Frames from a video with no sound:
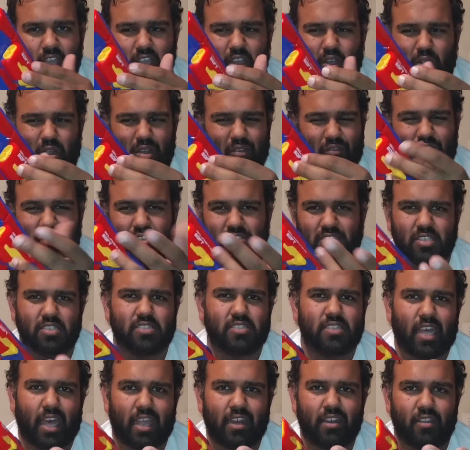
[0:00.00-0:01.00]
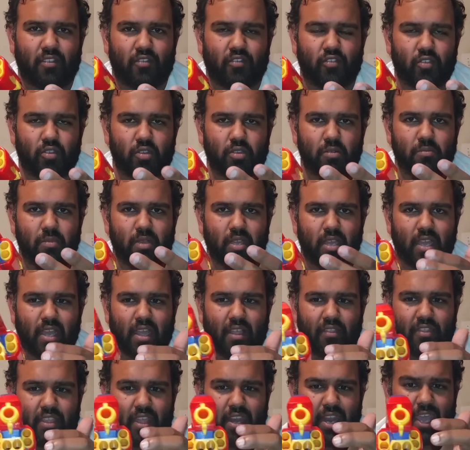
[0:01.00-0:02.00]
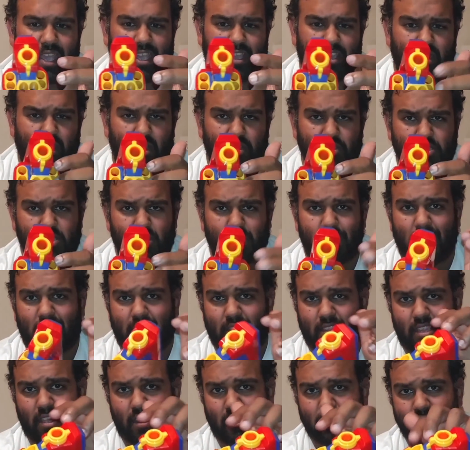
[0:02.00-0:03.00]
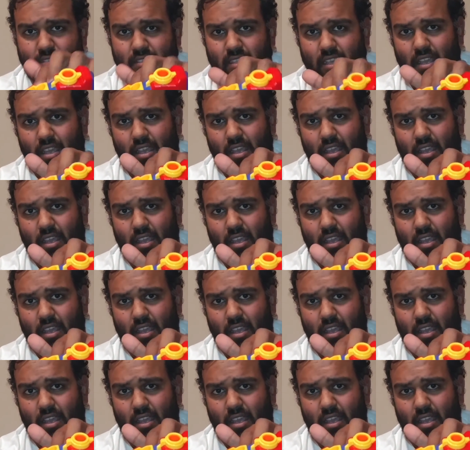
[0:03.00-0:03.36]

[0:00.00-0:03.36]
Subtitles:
or if there's just not enough room, then I can also make these